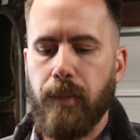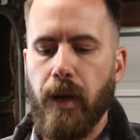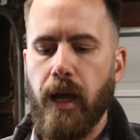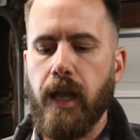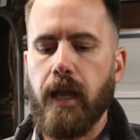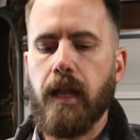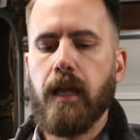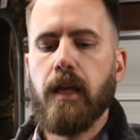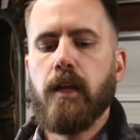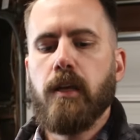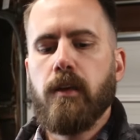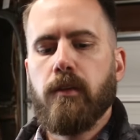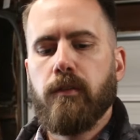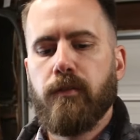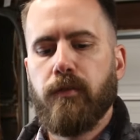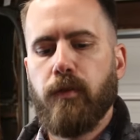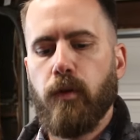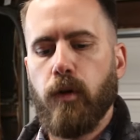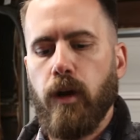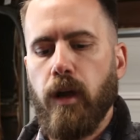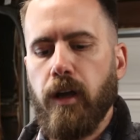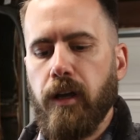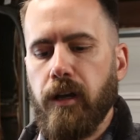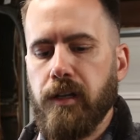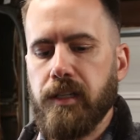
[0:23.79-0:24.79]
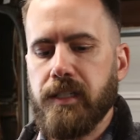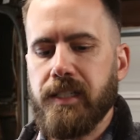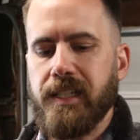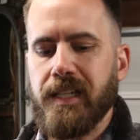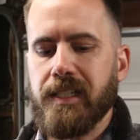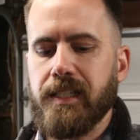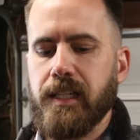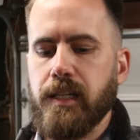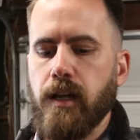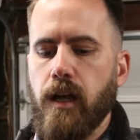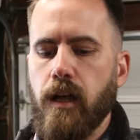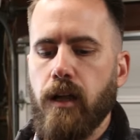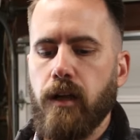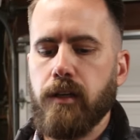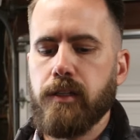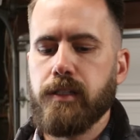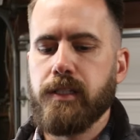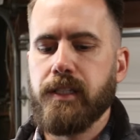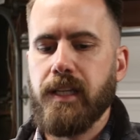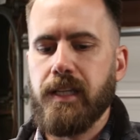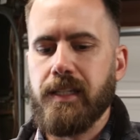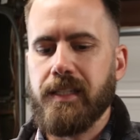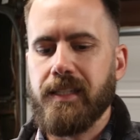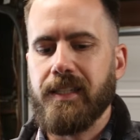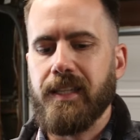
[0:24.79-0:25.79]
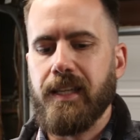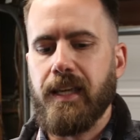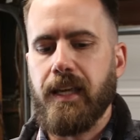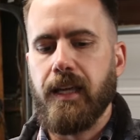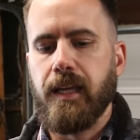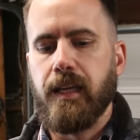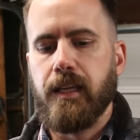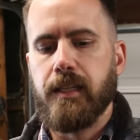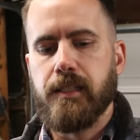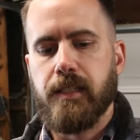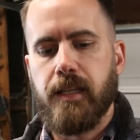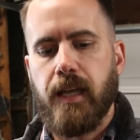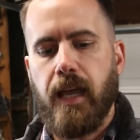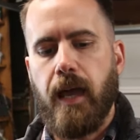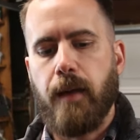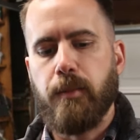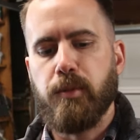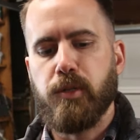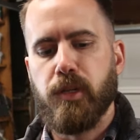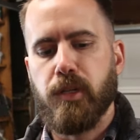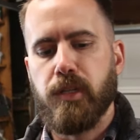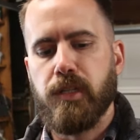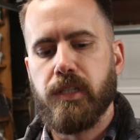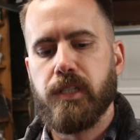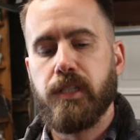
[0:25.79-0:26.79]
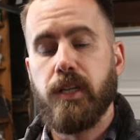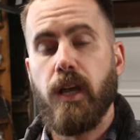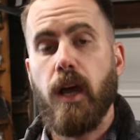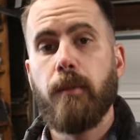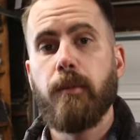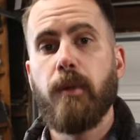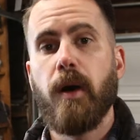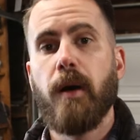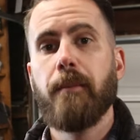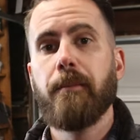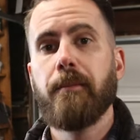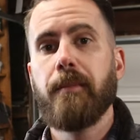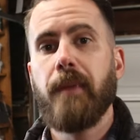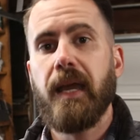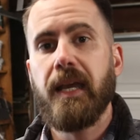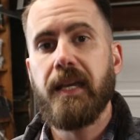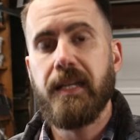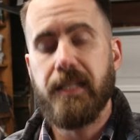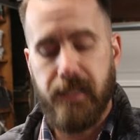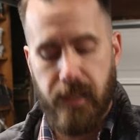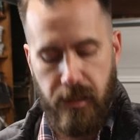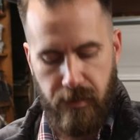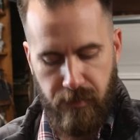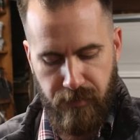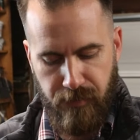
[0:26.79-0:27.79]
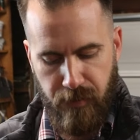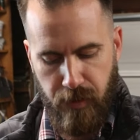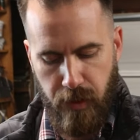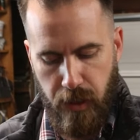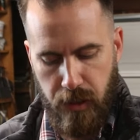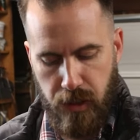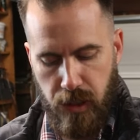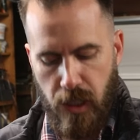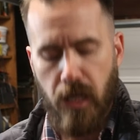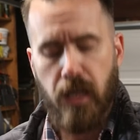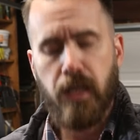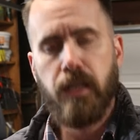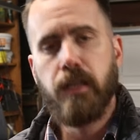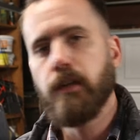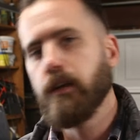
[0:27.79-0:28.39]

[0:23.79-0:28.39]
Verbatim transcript: But for $160, this thing has captured some amazing footage.